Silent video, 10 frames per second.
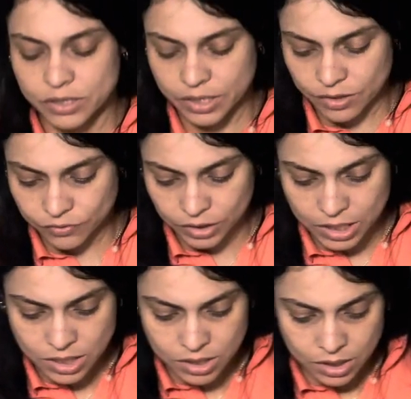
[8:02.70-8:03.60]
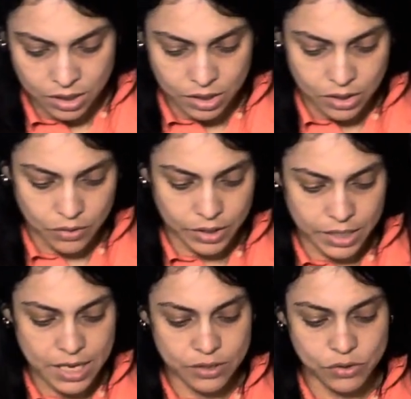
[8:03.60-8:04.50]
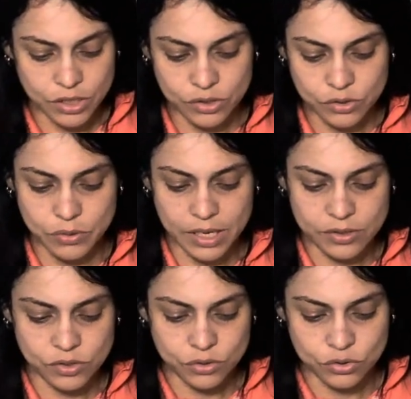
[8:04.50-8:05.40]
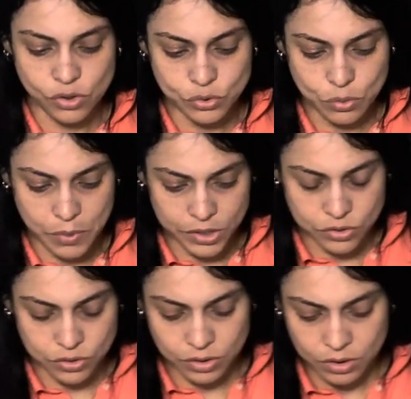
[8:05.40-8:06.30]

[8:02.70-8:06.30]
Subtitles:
carefully, okay? And you need to answer those questions.